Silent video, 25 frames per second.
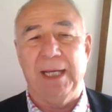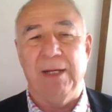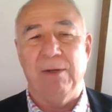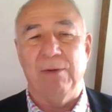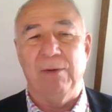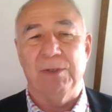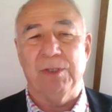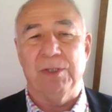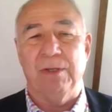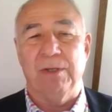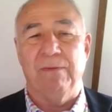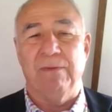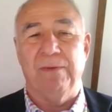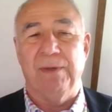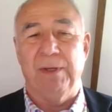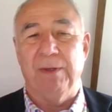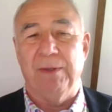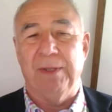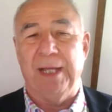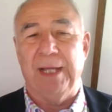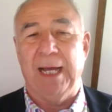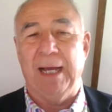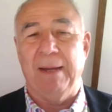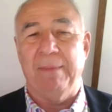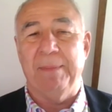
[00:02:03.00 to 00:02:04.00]
also feel
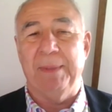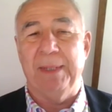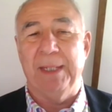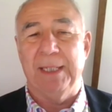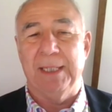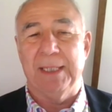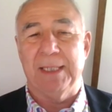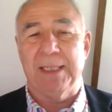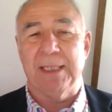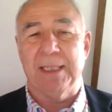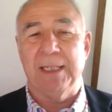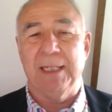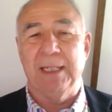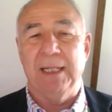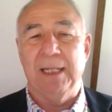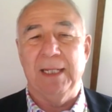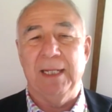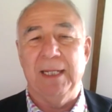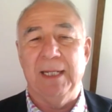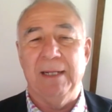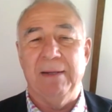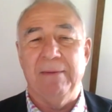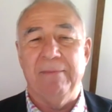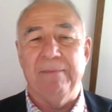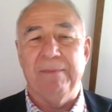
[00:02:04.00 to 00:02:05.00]
the happiness
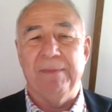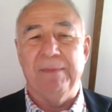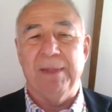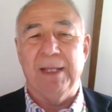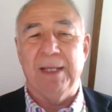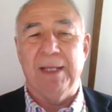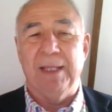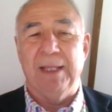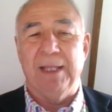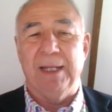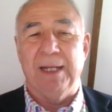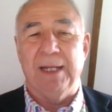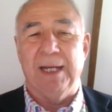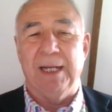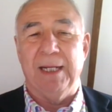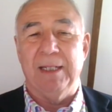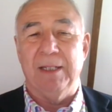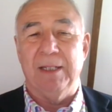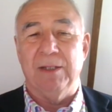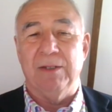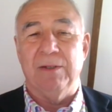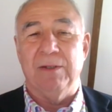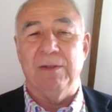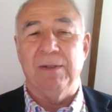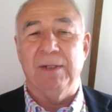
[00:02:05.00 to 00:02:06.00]
that I
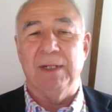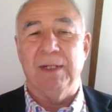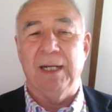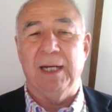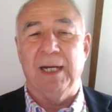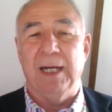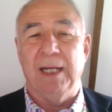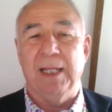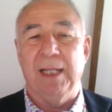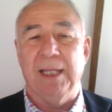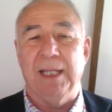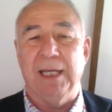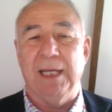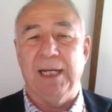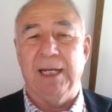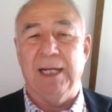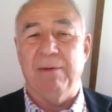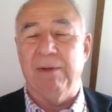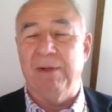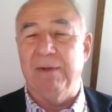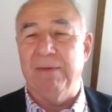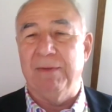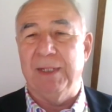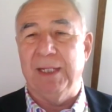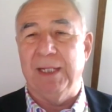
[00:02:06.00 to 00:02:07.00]
do, I think I
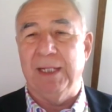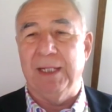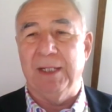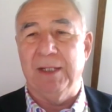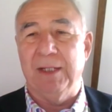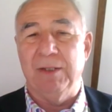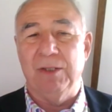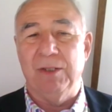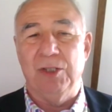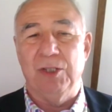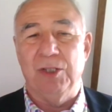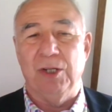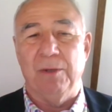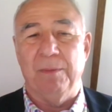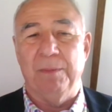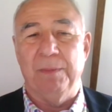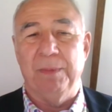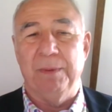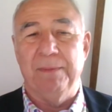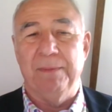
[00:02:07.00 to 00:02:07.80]
will have done a good job.